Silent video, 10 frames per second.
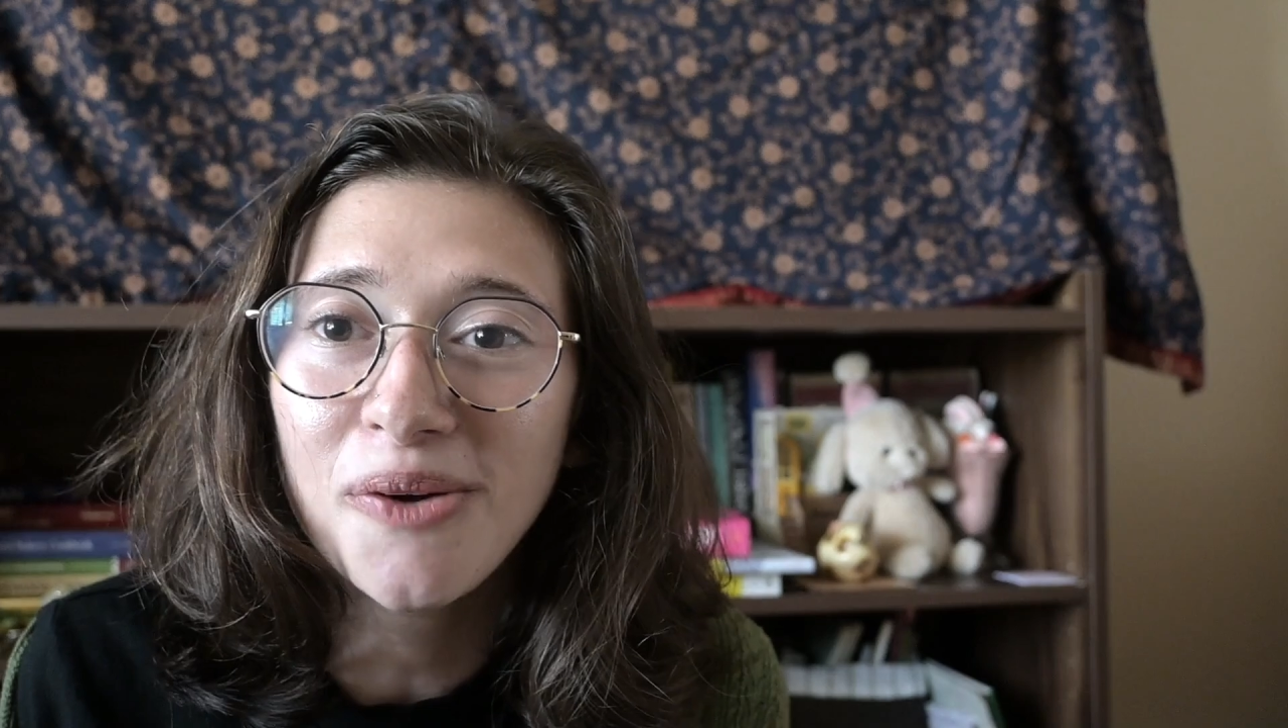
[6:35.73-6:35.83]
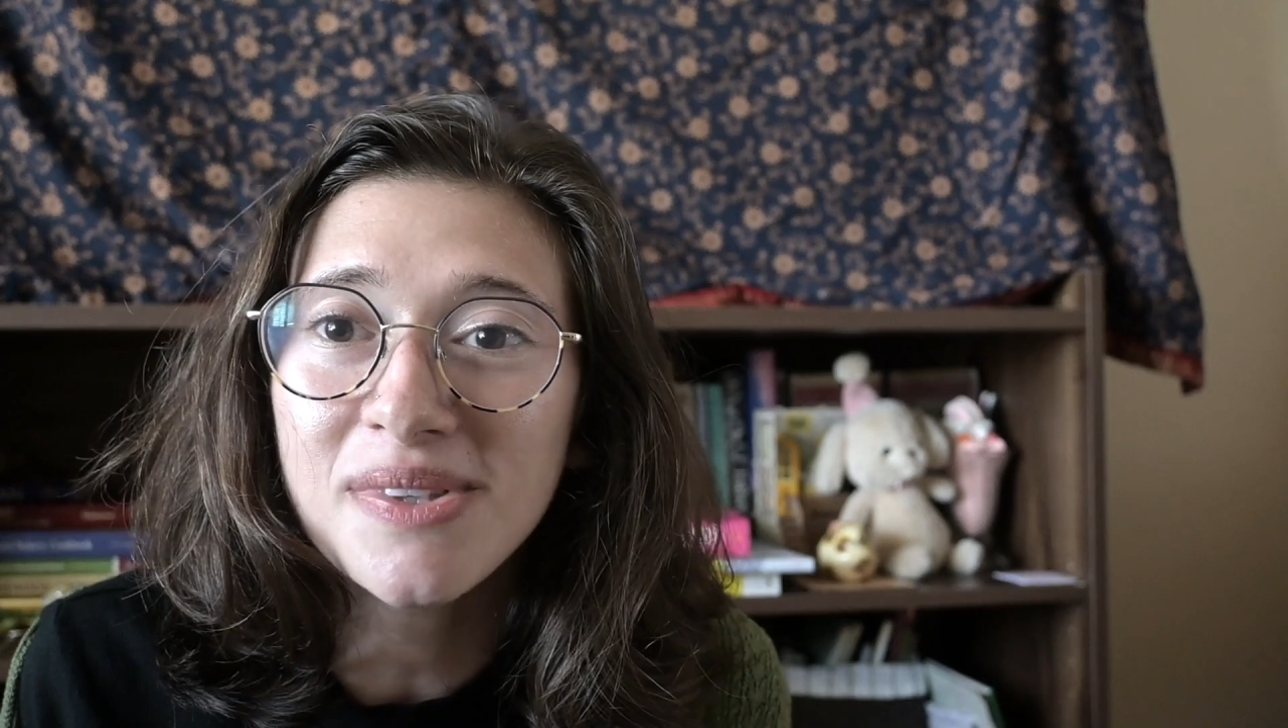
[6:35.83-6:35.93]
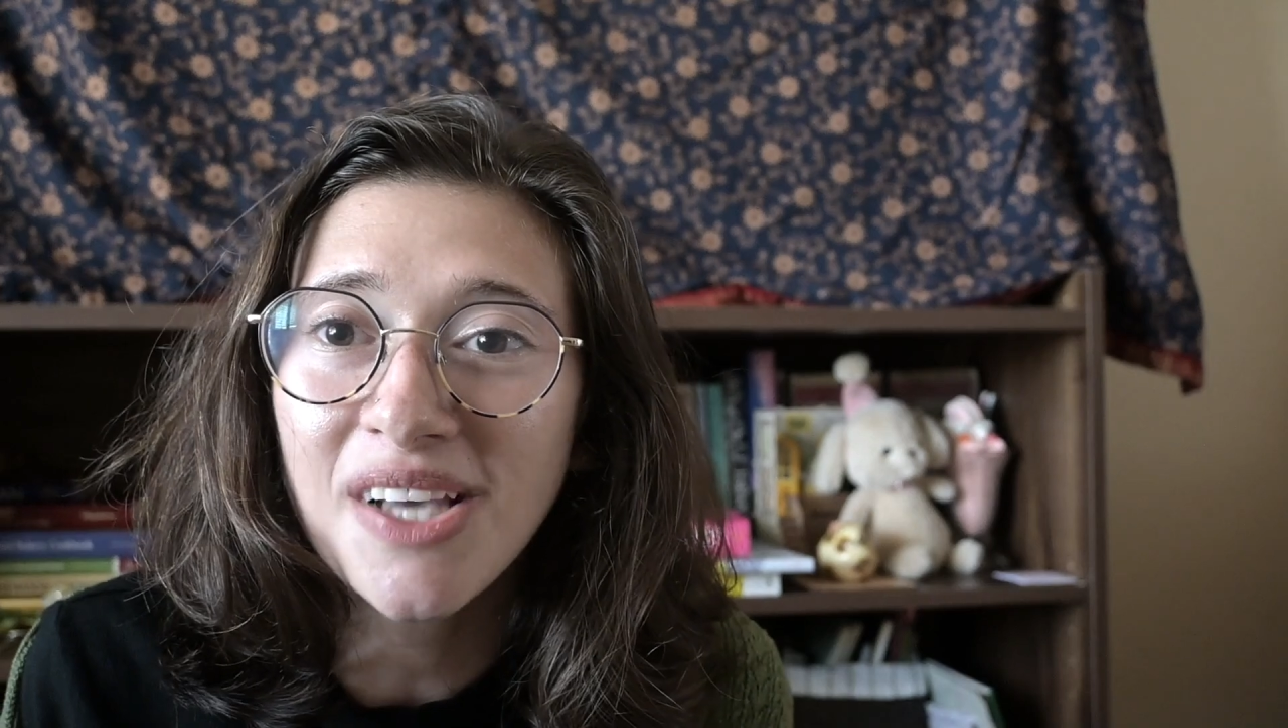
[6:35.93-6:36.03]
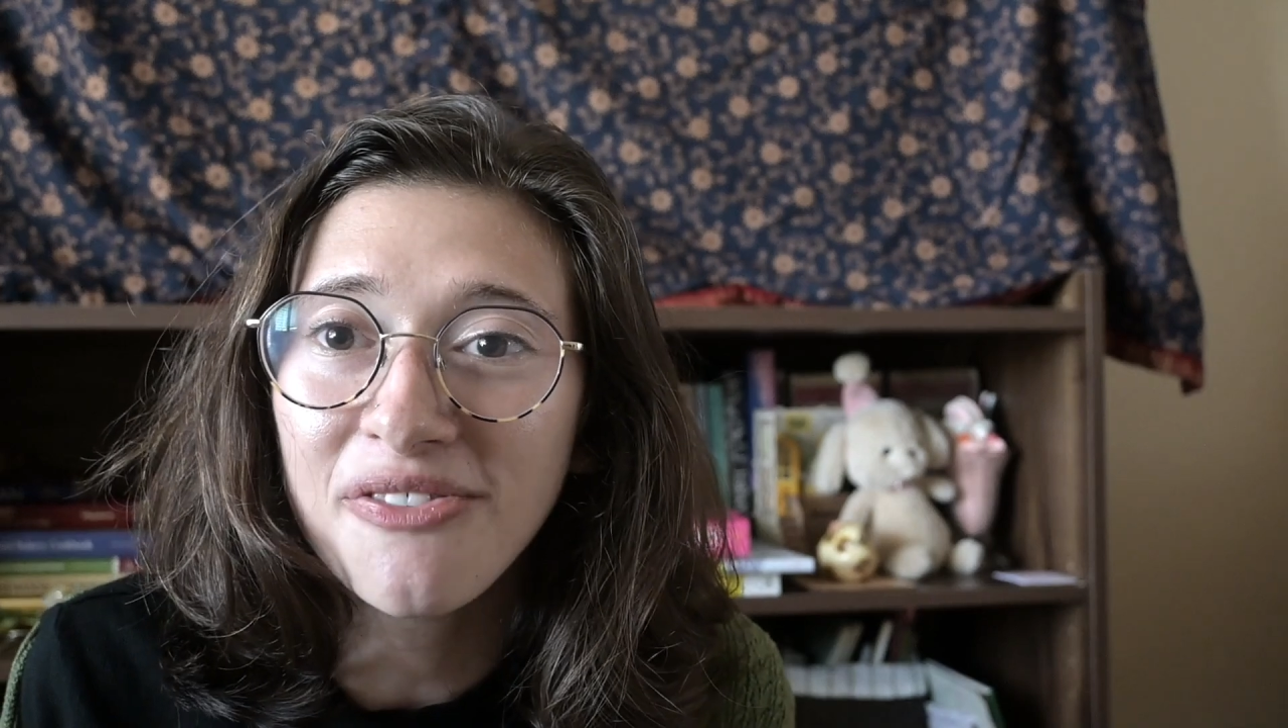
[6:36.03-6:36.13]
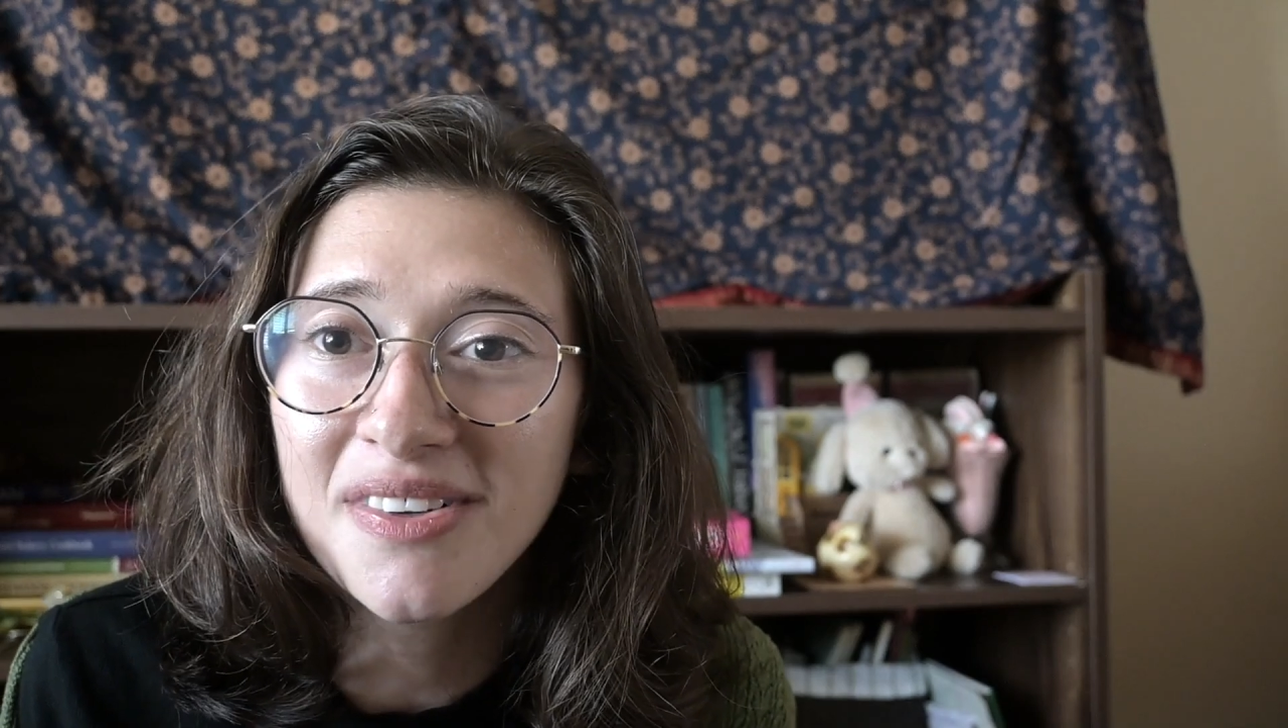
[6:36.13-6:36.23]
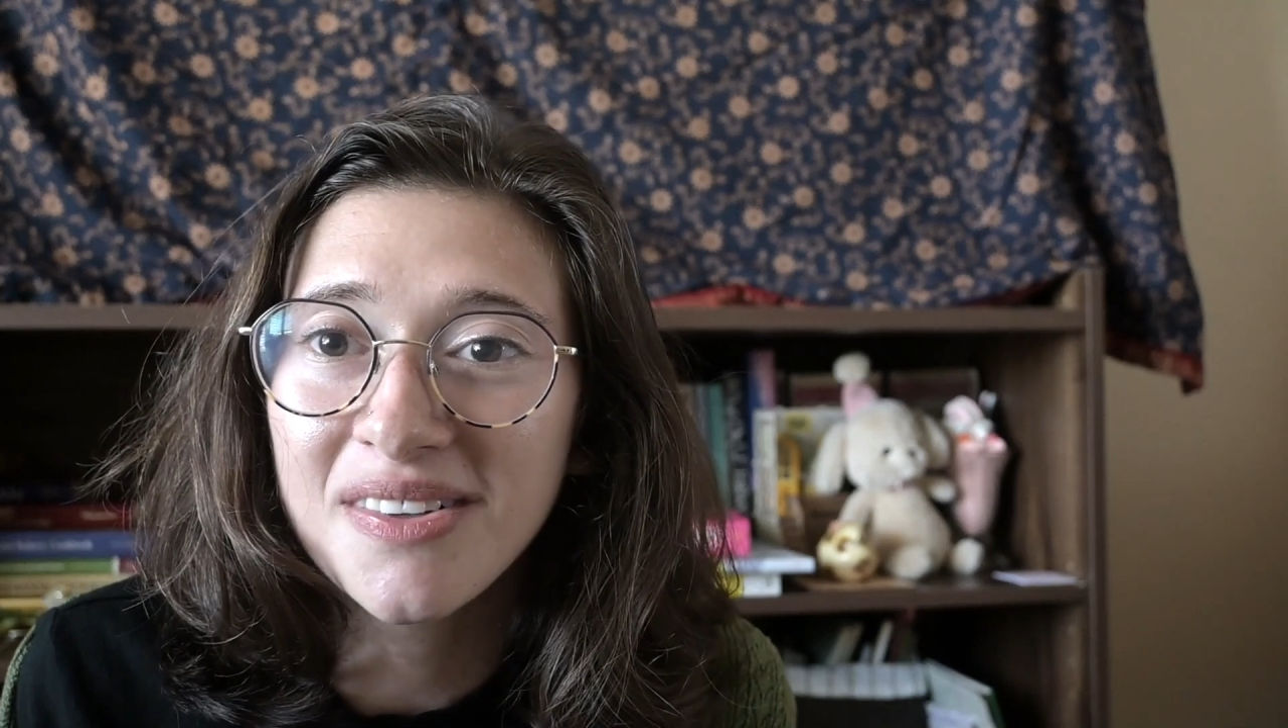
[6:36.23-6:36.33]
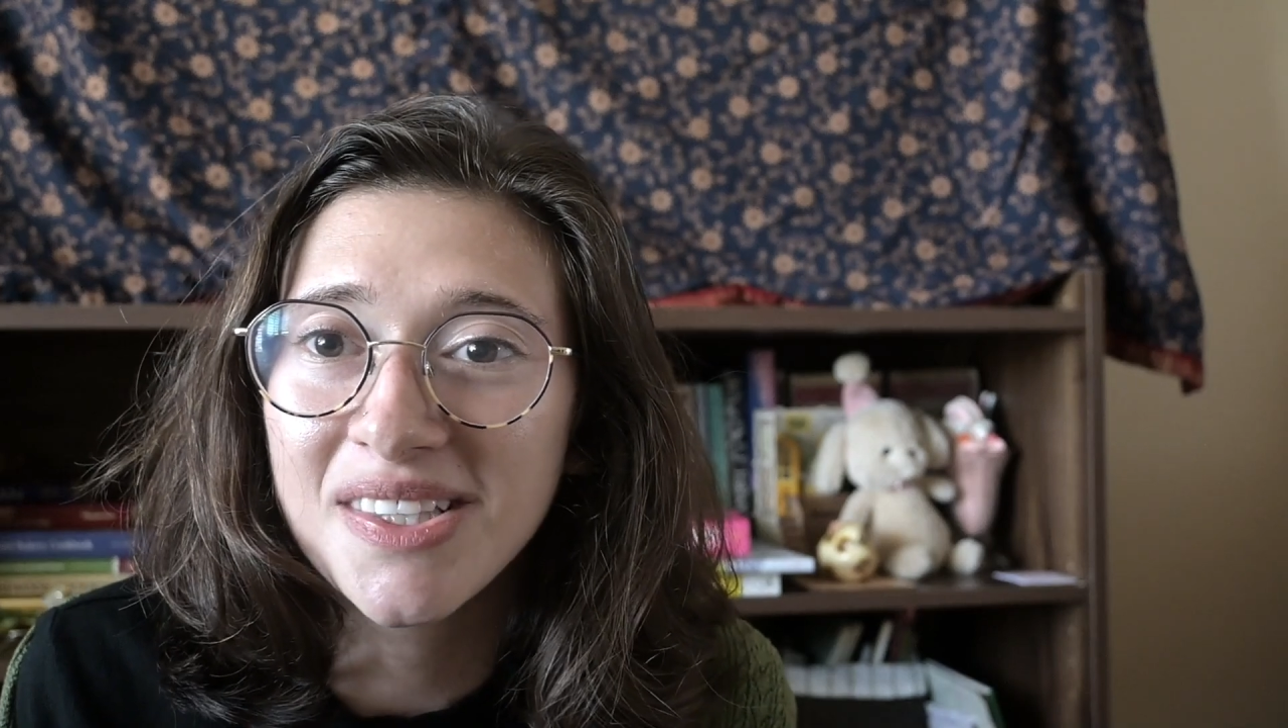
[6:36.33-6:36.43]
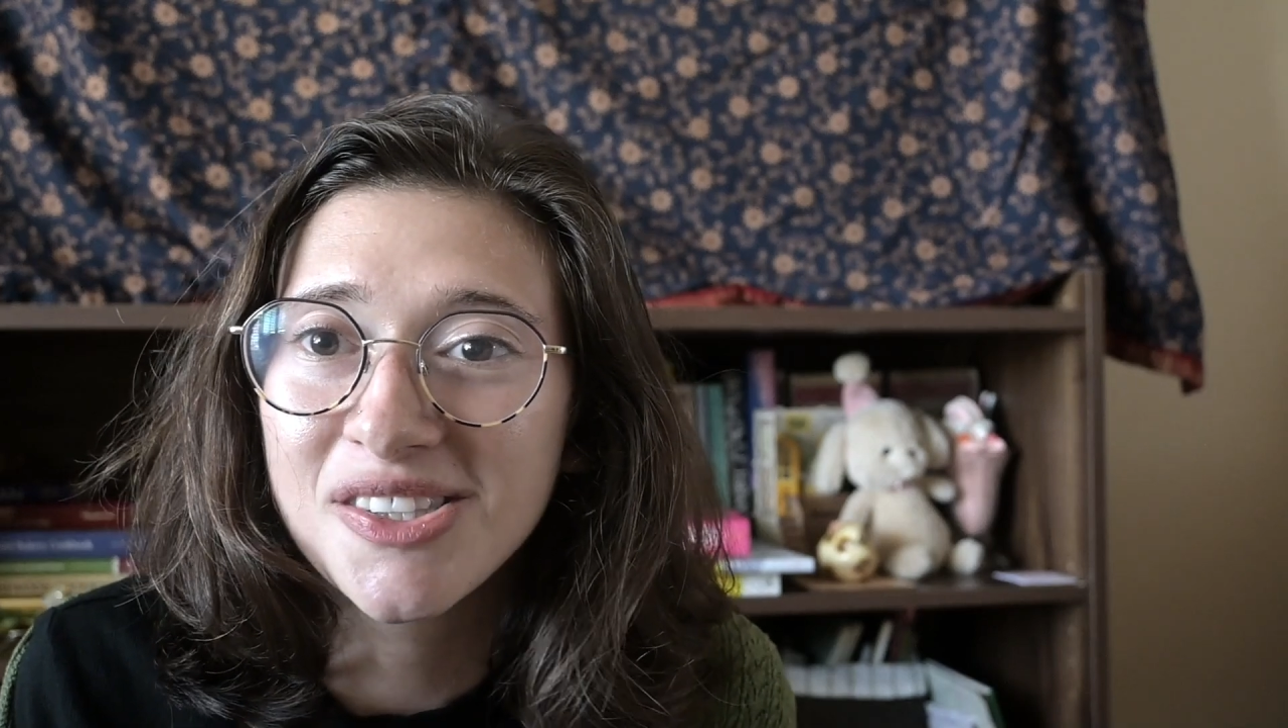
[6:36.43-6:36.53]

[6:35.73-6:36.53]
were definitely